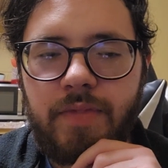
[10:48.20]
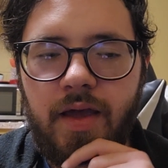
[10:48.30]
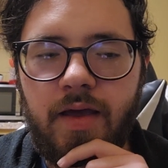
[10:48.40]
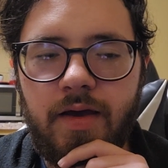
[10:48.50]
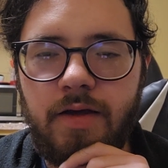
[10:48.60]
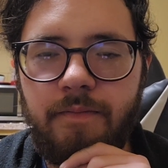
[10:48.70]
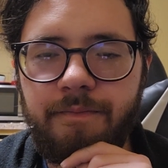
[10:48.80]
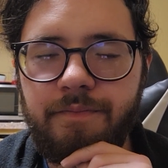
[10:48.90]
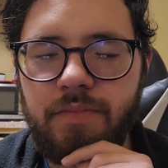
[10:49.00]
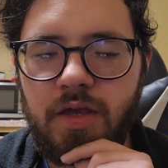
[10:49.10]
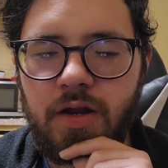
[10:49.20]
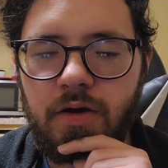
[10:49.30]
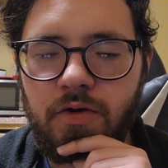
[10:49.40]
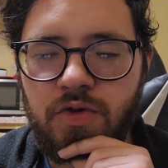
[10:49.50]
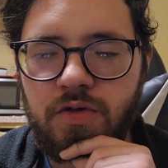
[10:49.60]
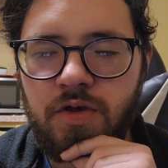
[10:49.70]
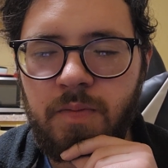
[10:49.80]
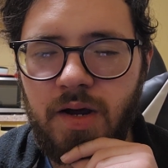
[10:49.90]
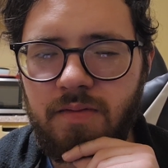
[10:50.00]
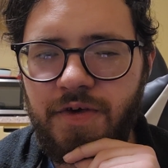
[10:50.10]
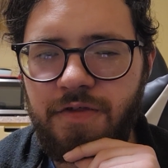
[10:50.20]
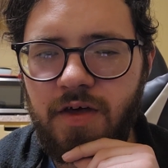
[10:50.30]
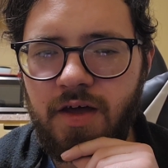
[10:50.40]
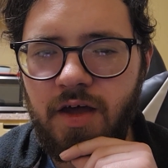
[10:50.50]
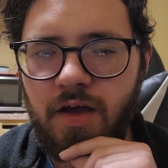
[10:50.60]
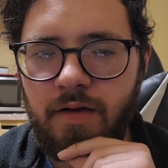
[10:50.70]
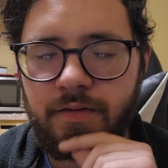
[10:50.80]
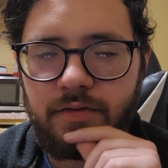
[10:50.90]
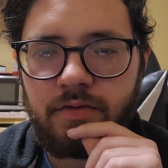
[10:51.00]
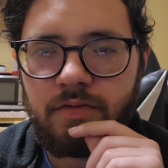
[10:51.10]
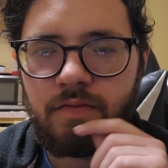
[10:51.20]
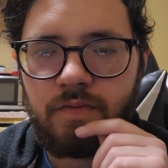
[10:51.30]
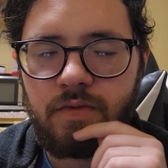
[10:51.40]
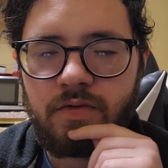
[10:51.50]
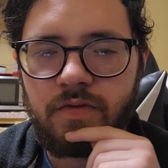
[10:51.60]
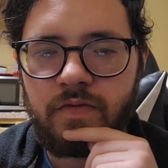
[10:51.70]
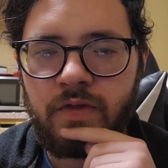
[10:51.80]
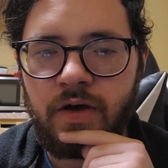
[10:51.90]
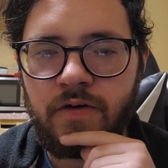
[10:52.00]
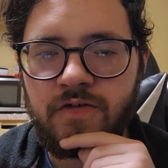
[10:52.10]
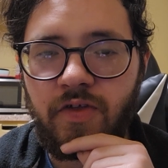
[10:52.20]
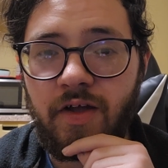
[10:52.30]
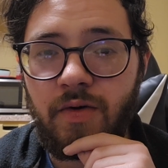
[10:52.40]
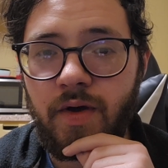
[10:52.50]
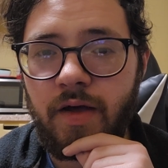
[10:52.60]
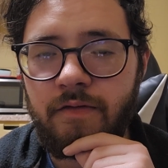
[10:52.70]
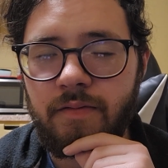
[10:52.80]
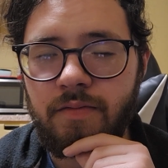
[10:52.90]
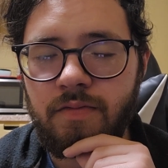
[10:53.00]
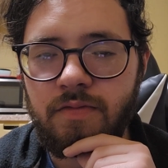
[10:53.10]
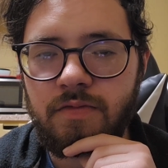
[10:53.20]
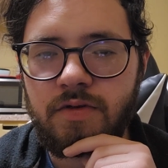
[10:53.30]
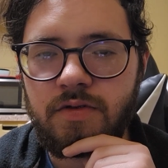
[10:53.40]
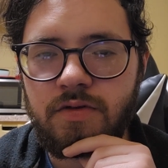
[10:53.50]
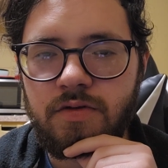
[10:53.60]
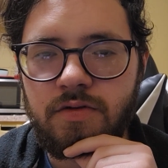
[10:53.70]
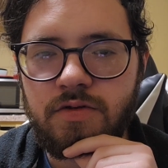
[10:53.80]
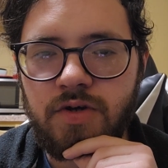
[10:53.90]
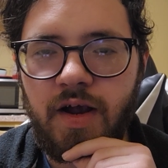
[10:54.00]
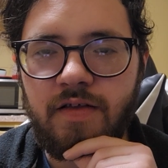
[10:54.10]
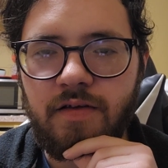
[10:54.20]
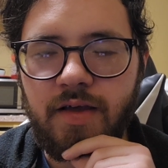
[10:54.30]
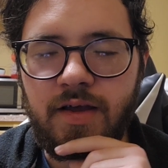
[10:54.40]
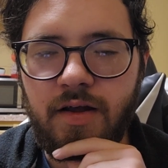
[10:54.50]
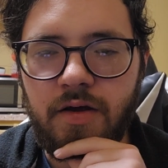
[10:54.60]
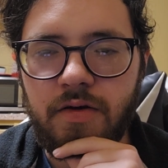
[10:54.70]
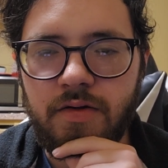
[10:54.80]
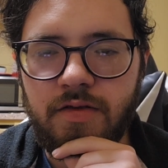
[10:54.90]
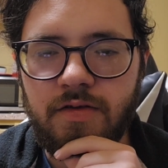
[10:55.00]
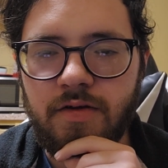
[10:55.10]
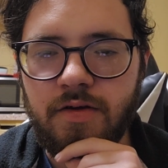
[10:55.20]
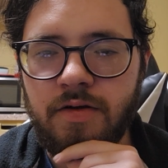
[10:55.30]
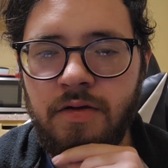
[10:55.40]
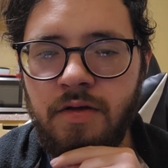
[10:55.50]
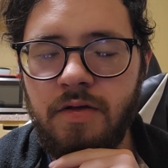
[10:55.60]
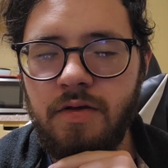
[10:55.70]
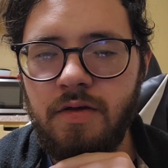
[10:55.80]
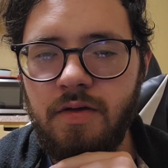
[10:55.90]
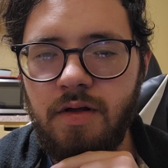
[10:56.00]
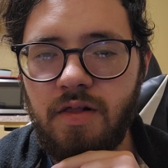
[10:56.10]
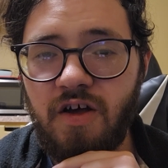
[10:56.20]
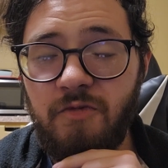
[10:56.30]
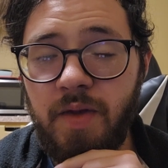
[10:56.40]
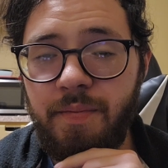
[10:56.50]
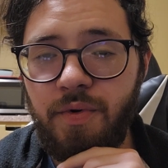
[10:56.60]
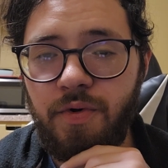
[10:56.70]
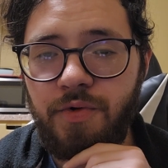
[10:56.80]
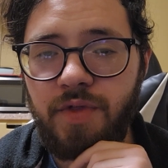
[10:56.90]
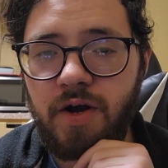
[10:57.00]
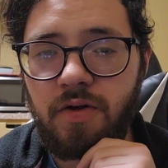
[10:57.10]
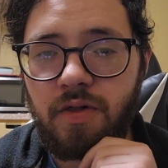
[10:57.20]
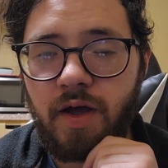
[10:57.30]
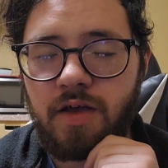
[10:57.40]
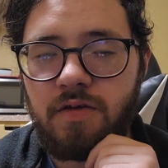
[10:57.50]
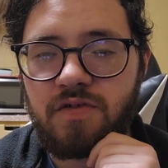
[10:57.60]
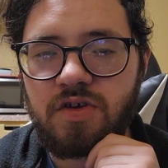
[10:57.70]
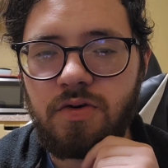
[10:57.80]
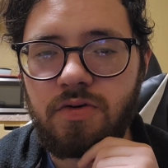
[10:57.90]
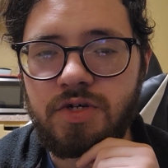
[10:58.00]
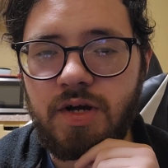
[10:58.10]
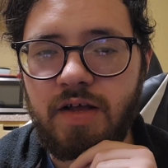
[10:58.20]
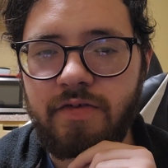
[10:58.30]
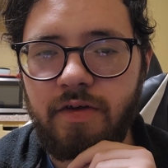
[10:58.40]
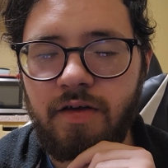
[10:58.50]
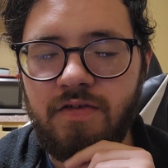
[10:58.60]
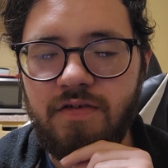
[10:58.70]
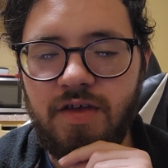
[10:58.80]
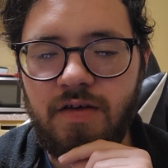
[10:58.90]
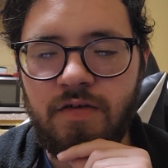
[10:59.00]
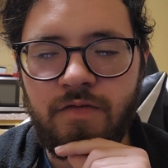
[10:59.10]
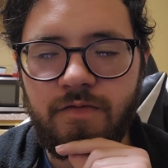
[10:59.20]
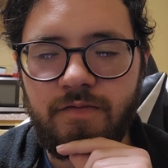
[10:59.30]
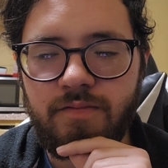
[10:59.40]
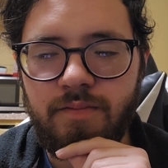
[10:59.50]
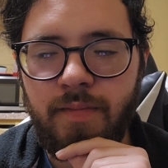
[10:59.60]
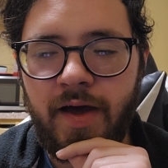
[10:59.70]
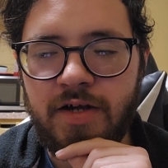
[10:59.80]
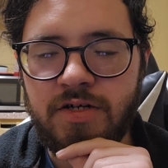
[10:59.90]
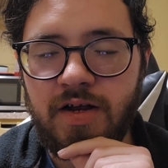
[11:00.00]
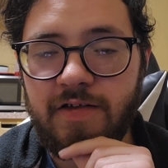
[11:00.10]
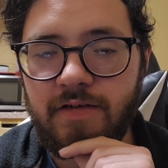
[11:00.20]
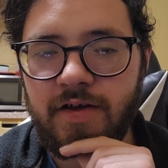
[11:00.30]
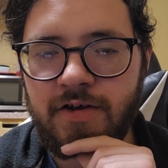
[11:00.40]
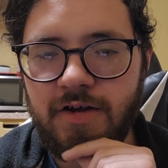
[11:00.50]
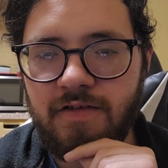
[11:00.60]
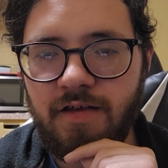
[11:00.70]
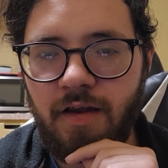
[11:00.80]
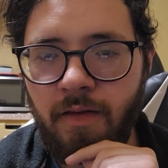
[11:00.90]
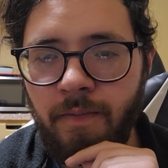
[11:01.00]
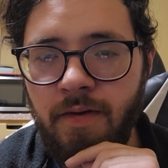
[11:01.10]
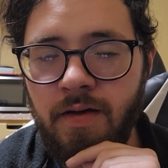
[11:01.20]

And, you're probably thinking, no, stay away from Translate. It's a lot of people, they don't like using Google Translate because it gives bad translations, and